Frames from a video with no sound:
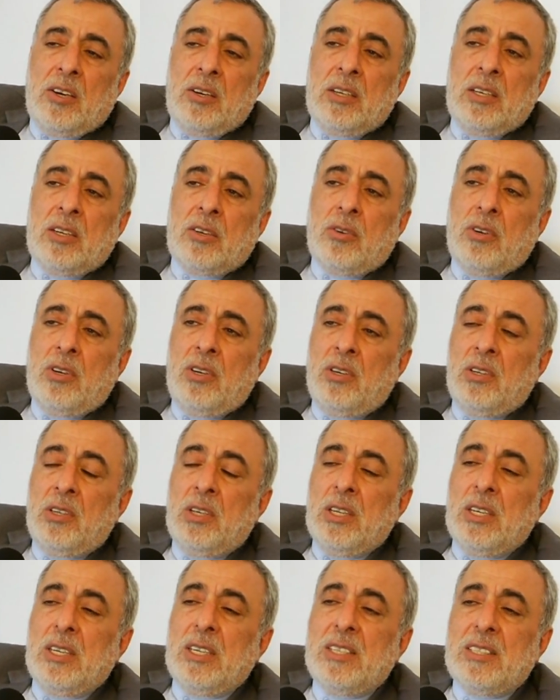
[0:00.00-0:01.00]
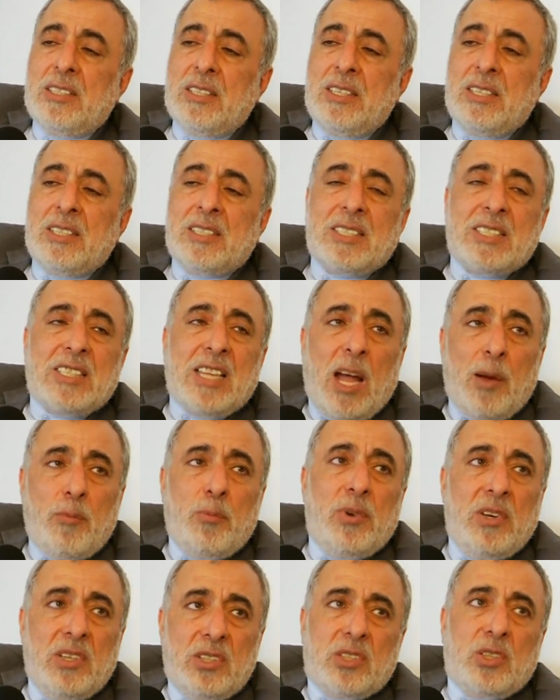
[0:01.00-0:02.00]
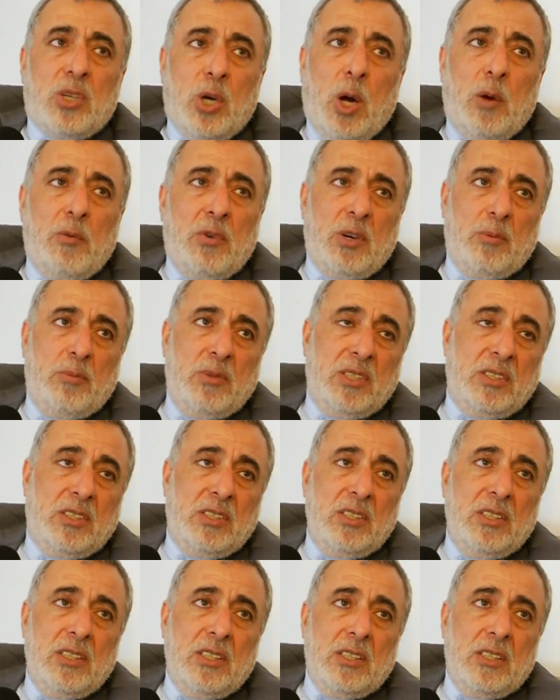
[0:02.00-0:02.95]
Iran is an established government.